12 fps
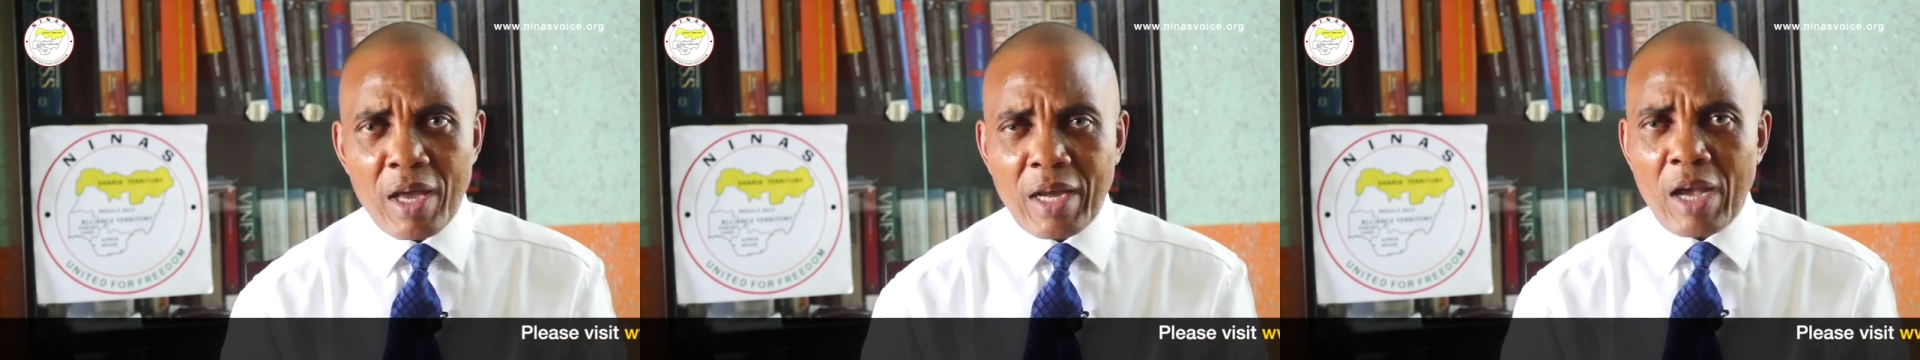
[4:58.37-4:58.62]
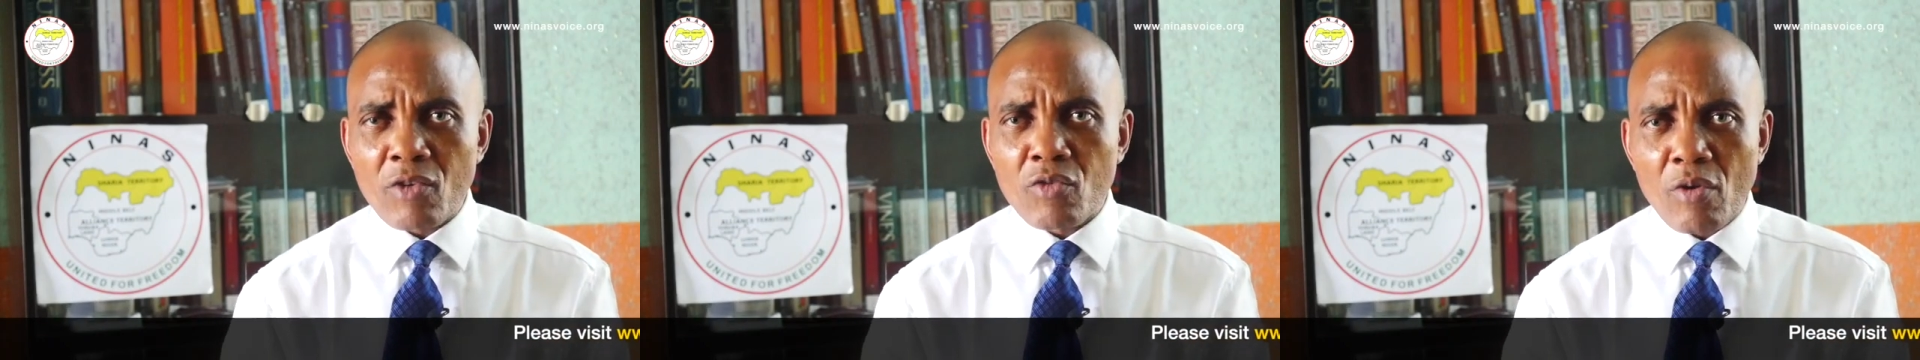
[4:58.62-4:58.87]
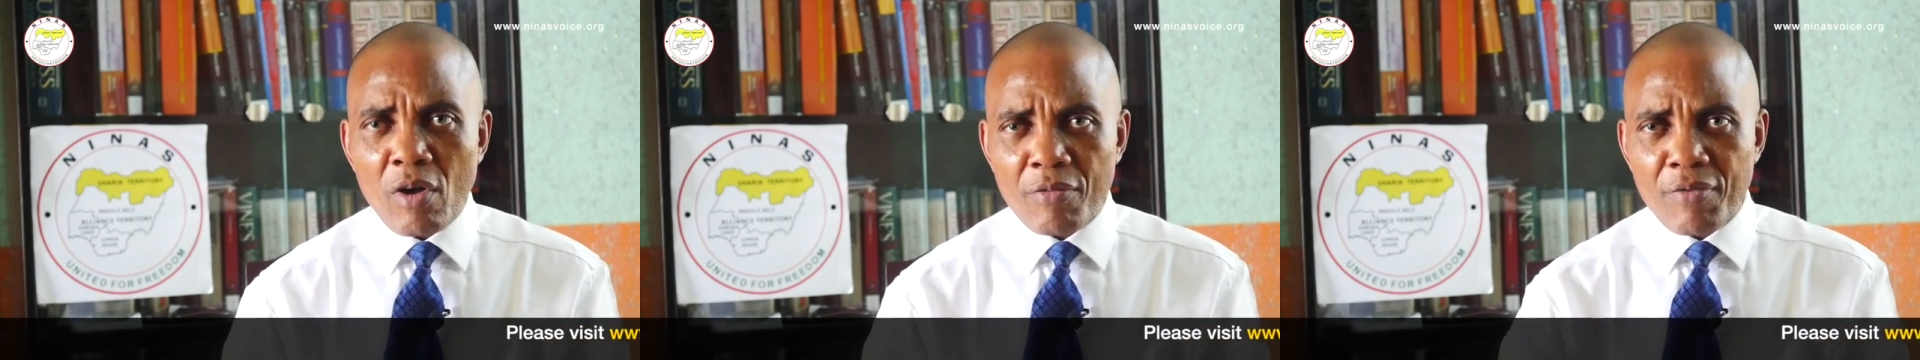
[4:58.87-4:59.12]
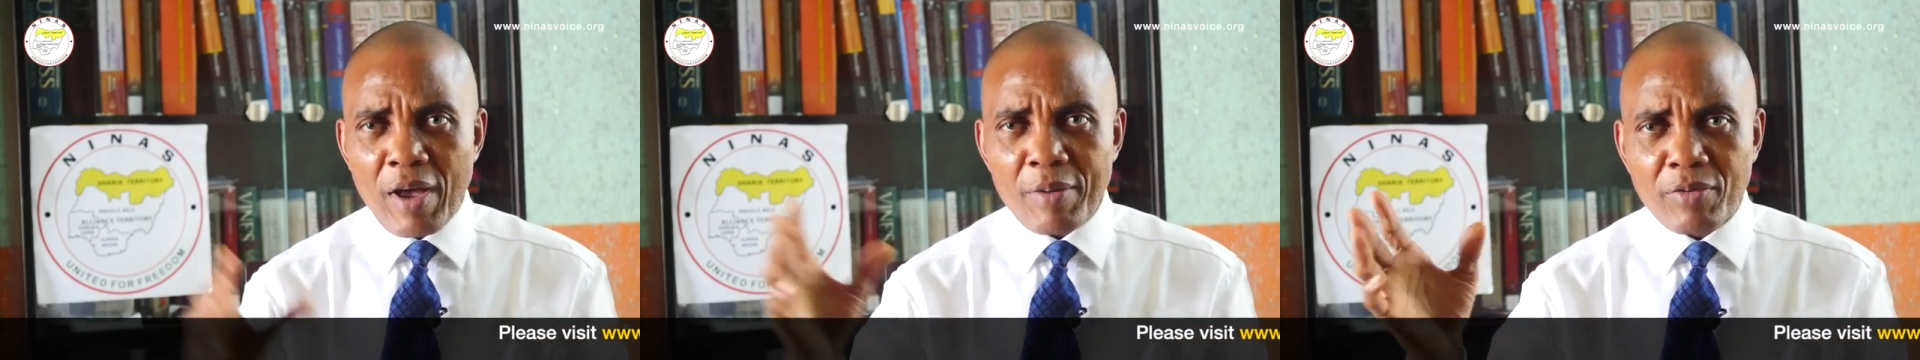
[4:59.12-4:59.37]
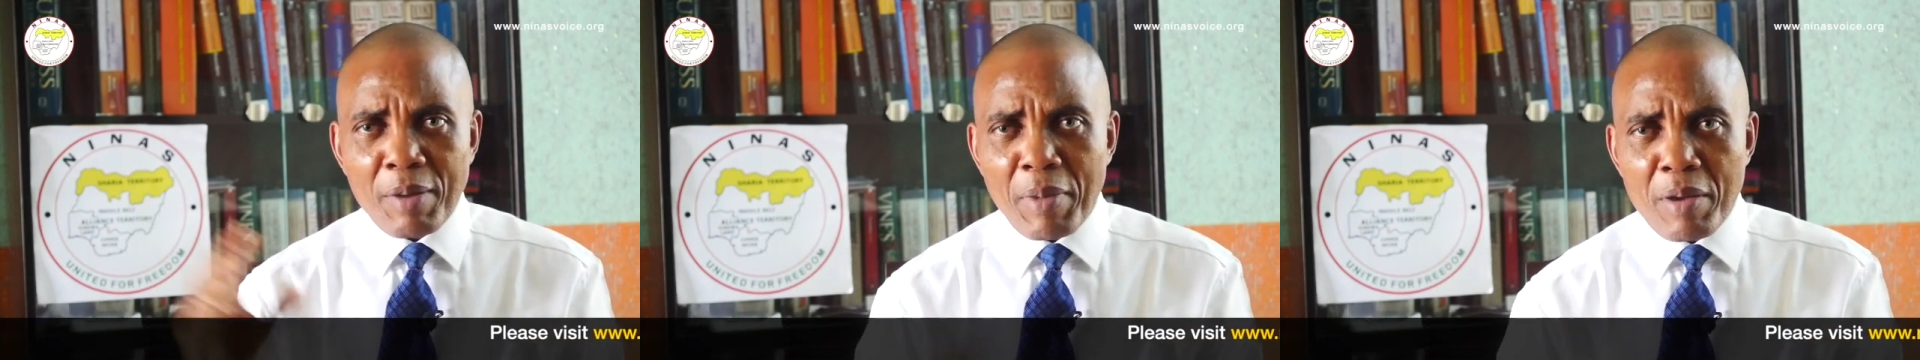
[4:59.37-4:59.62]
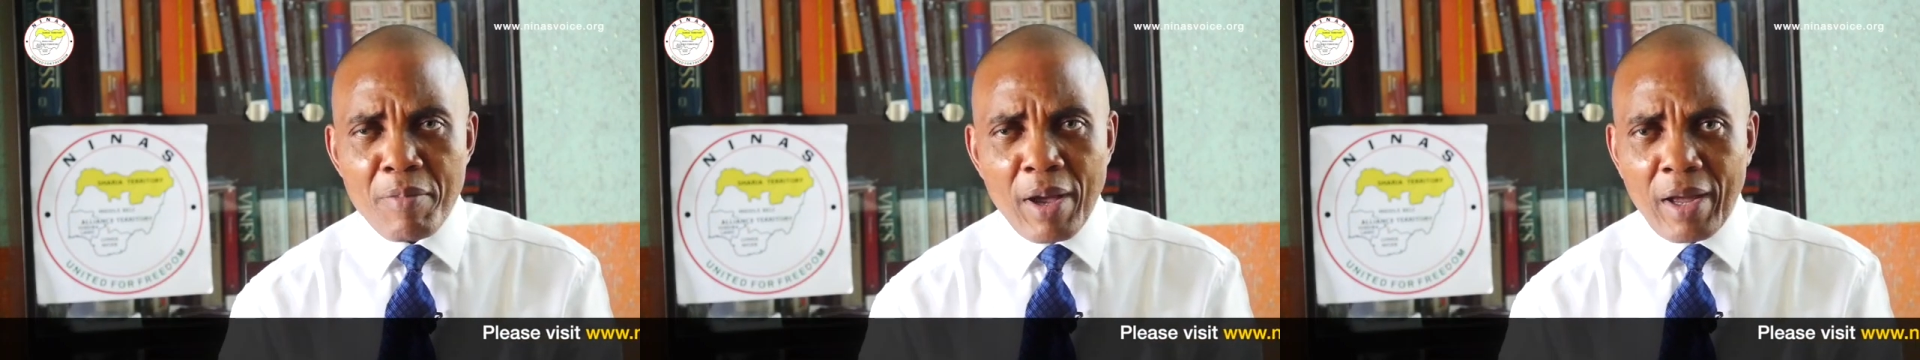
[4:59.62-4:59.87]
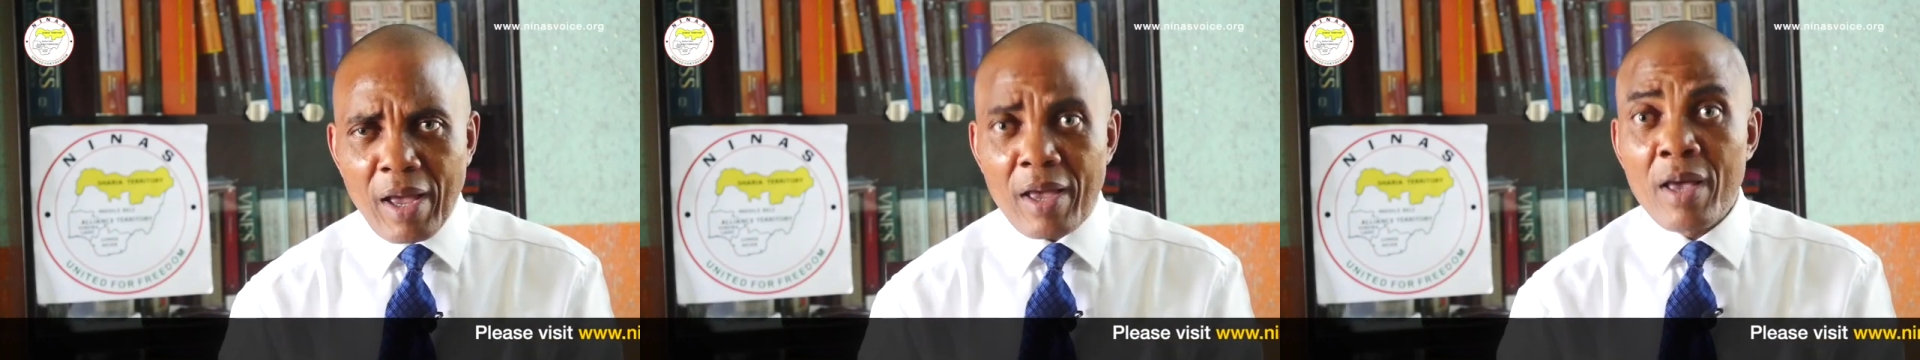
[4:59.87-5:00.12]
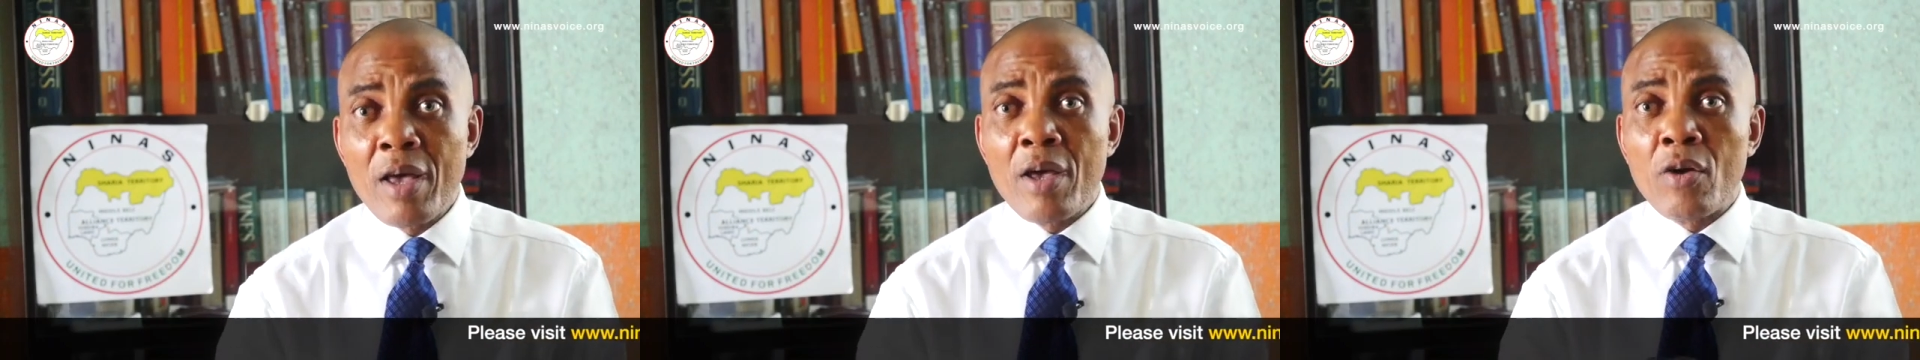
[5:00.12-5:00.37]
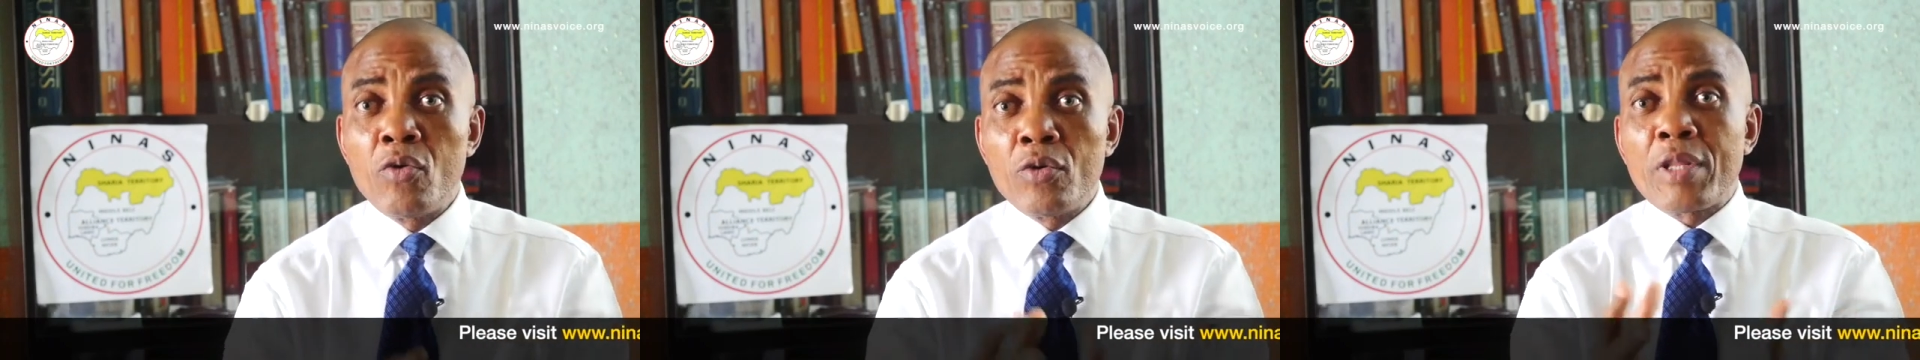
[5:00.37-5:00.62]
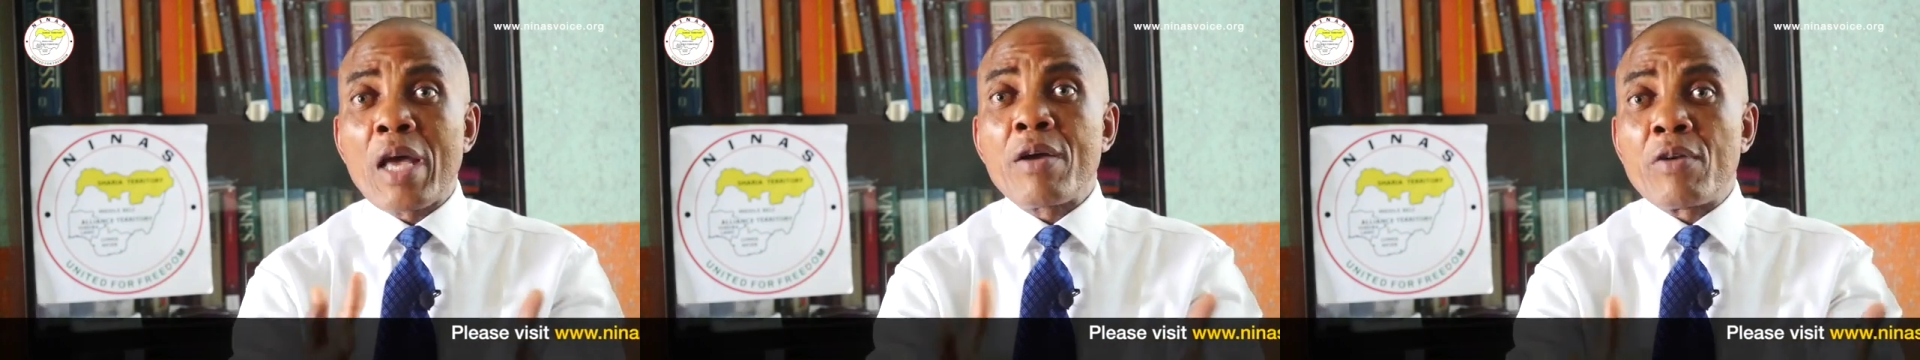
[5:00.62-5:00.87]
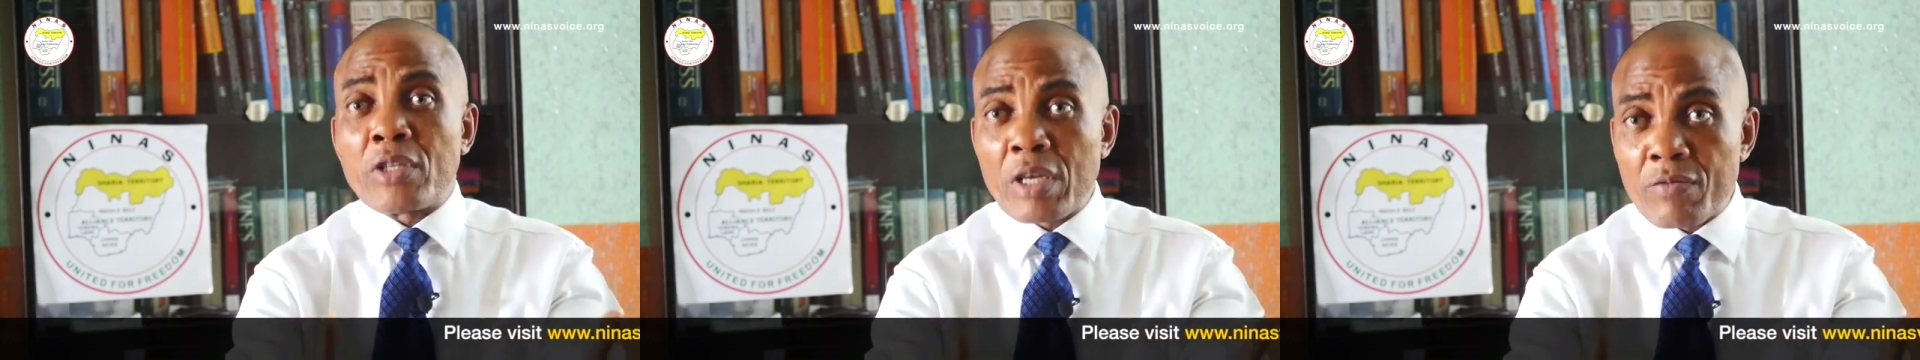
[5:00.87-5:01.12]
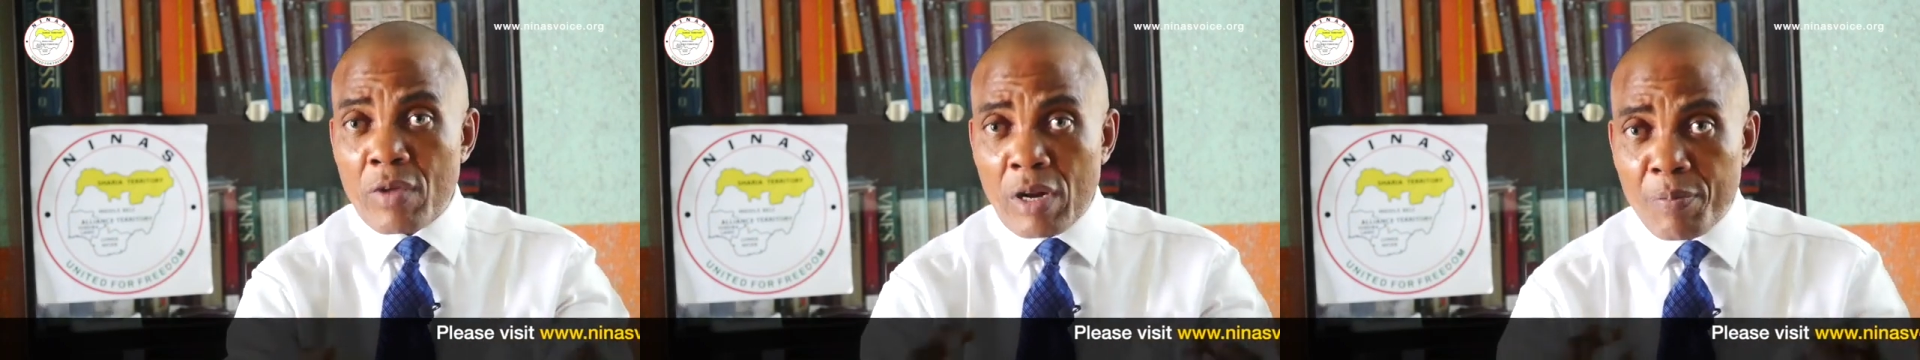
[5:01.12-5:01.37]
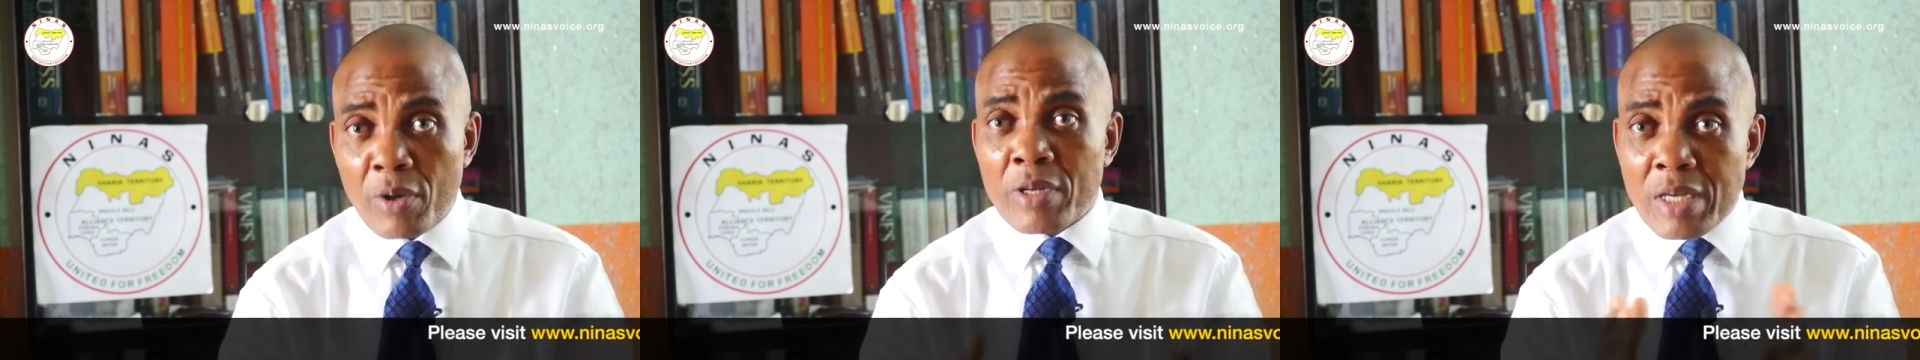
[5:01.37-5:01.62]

Council of Absalom Abaka, who then received the report.